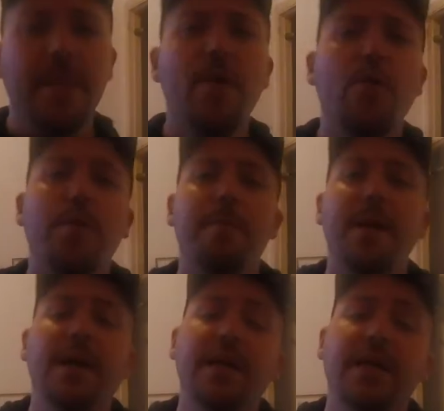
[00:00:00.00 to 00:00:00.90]
and they were
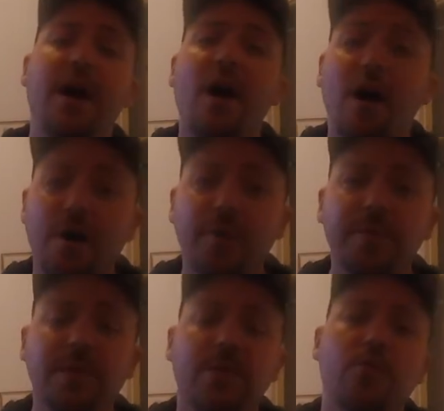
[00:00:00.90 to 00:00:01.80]
mainly
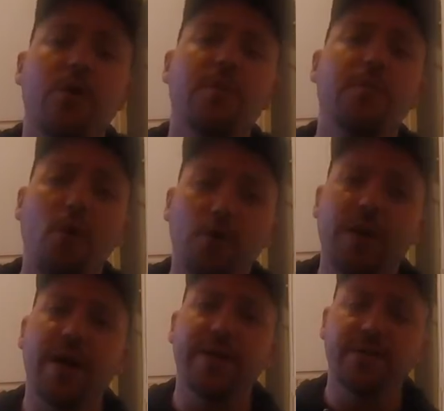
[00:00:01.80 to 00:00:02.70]
armed with ball
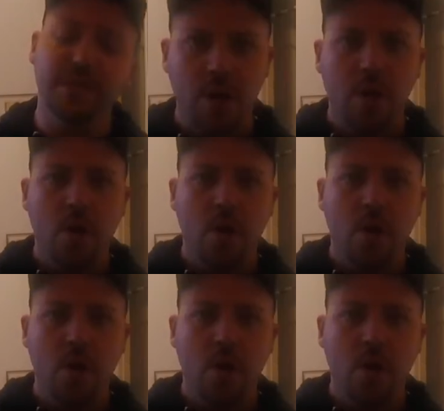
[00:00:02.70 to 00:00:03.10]
knives.